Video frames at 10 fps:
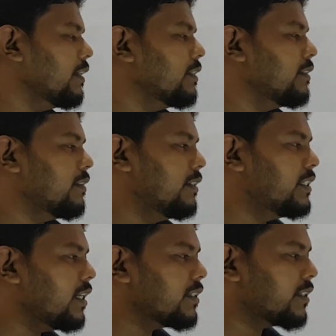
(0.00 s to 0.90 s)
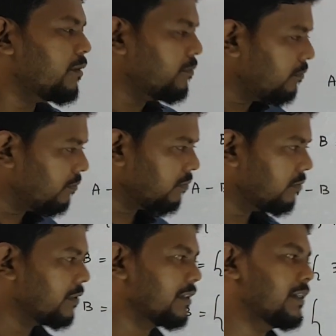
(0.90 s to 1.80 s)
These are some
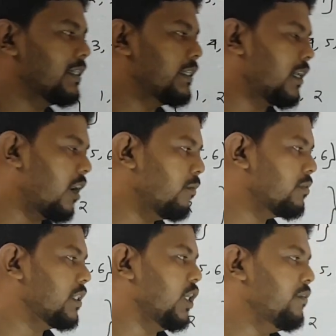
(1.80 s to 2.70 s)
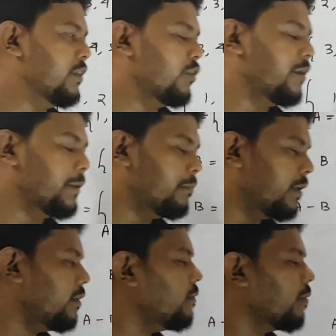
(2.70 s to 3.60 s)
terms you need to
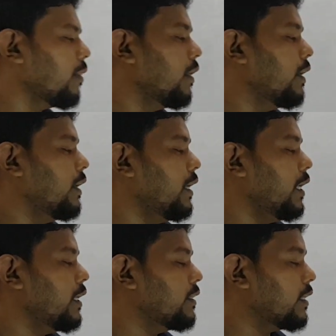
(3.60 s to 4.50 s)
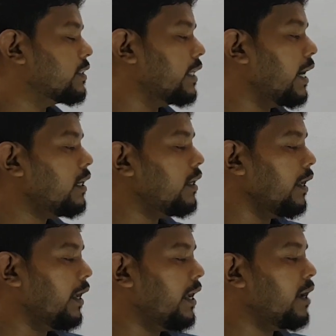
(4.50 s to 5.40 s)
remember. The set
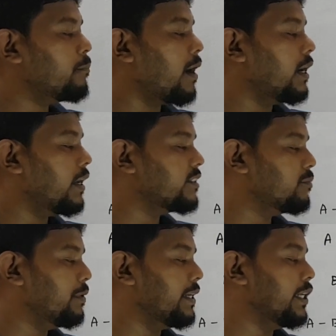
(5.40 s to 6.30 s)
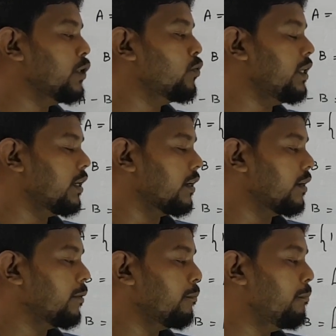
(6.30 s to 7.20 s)
A minus B
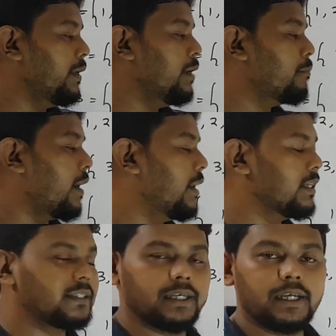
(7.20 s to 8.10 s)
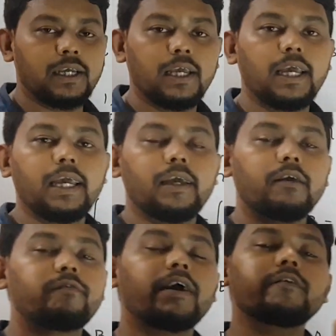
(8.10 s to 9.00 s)
union B minus A.
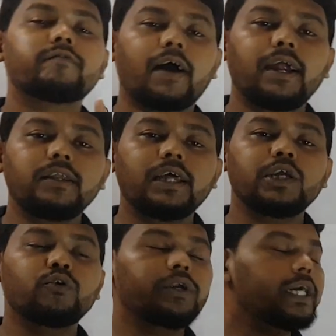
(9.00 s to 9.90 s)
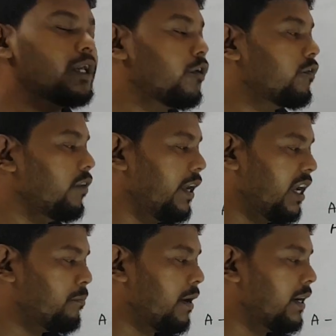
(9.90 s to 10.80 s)
If I find the union of A
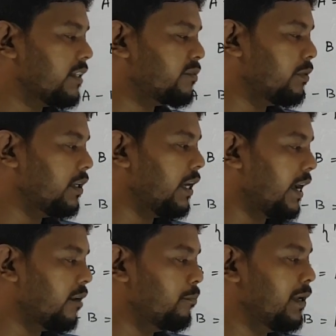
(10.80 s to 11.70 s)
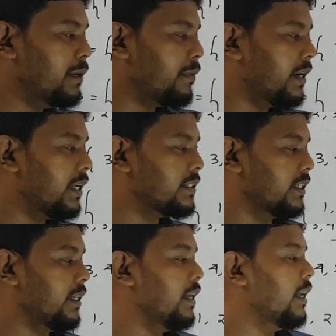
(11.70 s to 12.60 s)
minus B and B minus
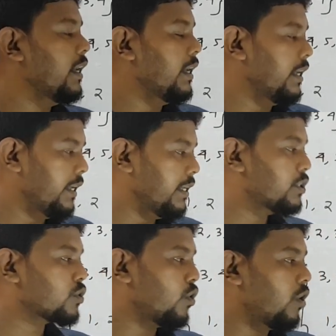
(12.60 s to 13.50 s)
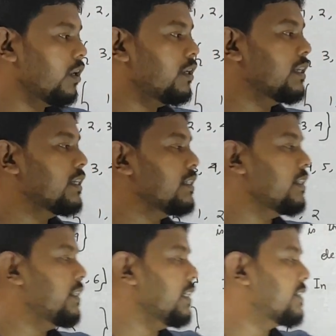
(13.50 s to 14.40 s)
A is called
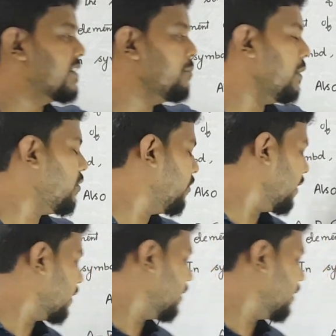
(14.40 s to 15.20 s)
the symmetric